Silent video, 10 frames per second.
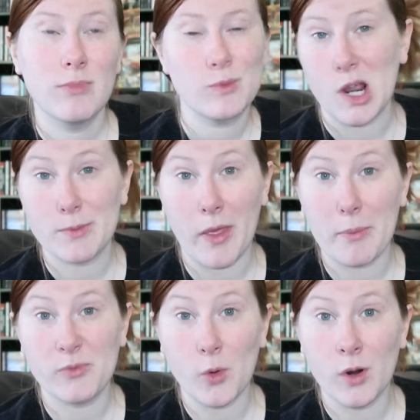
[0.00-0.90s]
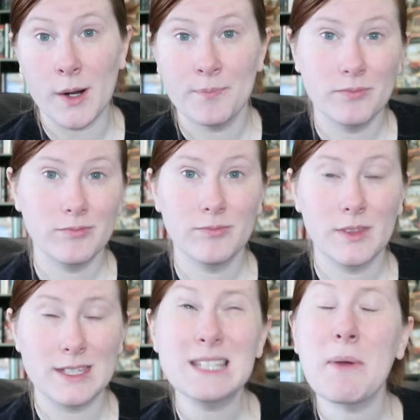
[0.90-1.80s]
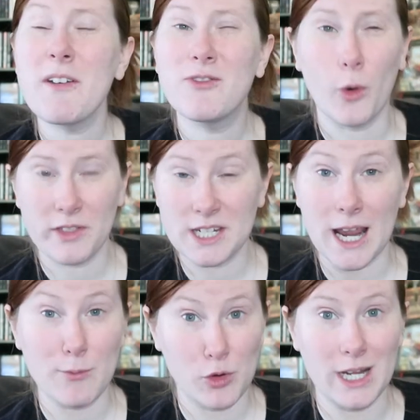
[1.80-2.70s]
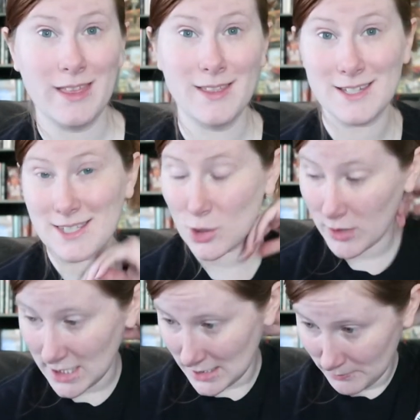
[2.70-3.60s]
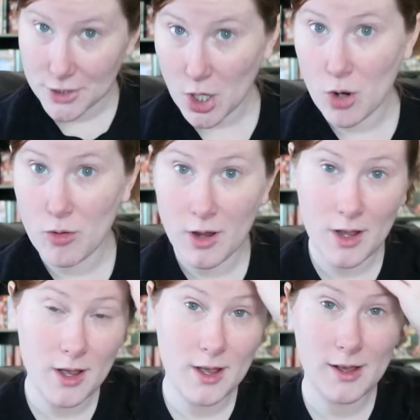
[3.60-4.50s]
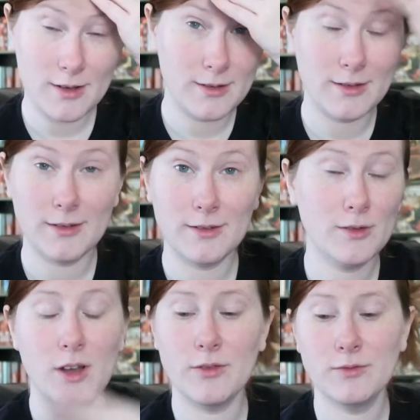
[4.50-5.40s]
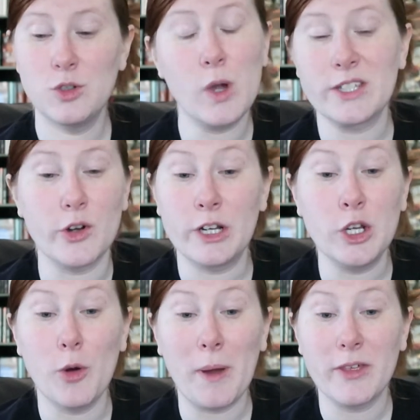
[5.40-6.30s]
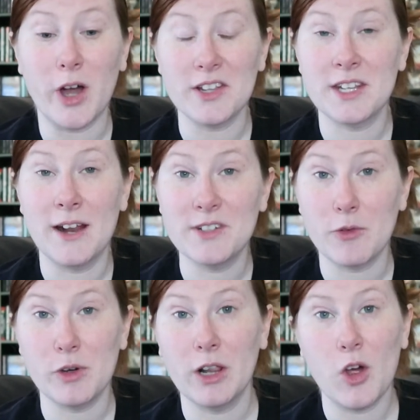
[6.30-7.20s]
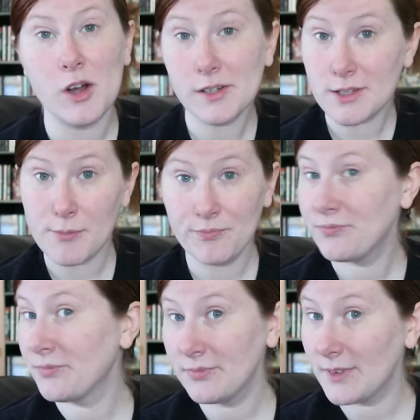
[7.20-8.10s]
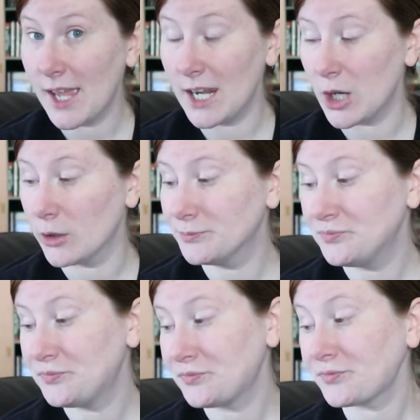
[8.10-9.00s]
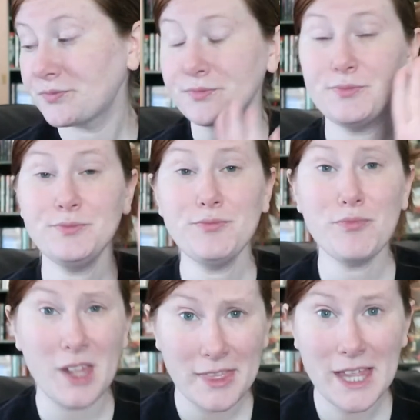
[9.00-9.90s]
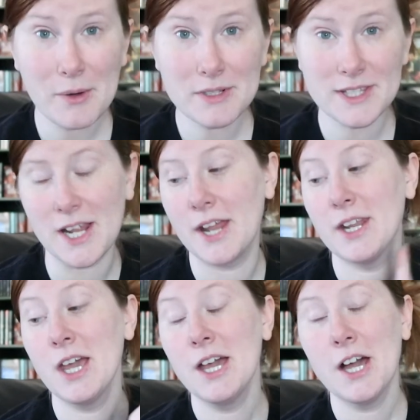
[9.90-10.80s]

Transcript: Talked about it before. This is my 4th time reading this series. So you guys already know my thoughts, and I've done read-alongs. Anywho, that one's done.